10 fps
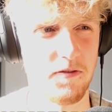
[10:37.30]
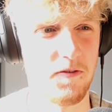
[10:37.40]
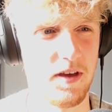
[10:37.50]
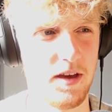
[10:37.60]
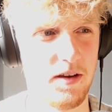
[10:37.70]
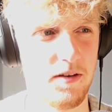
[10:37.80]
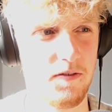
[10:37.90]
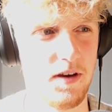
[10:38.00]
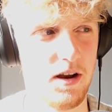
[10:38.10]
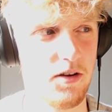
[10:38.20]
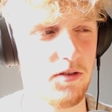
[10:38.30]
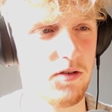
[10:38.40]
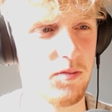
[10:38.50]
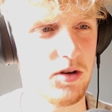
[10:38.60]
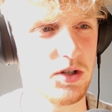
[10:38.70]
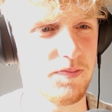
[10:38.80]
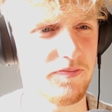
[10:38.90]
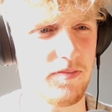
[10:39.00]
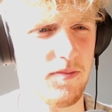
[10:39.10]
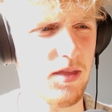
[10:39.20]
fear failure too much,
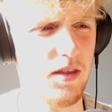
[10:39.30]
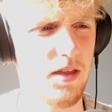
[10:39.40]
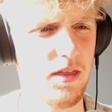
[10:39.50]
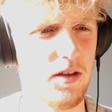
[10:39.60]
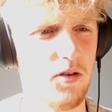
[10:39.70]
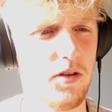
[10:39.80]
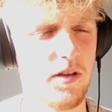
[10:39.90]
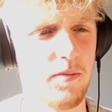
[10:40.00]
and they don't end